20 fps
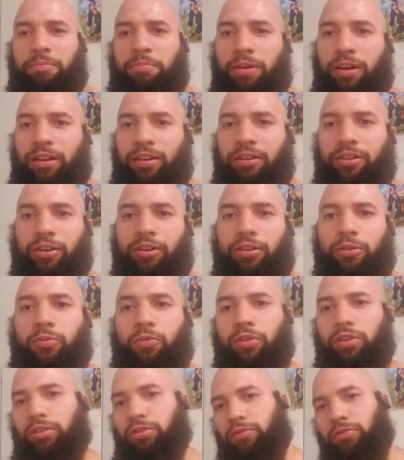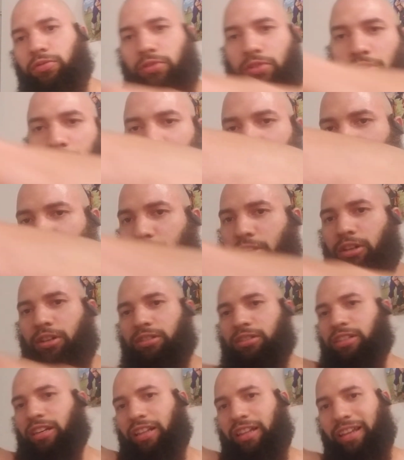bike called where you, you know,
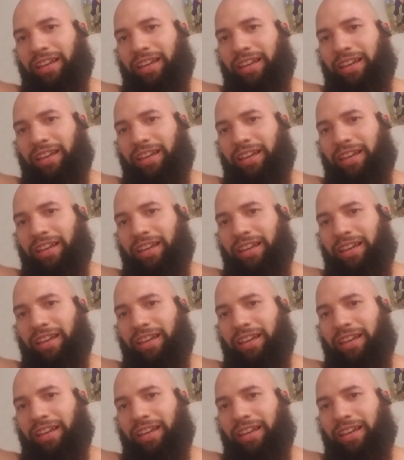it's got the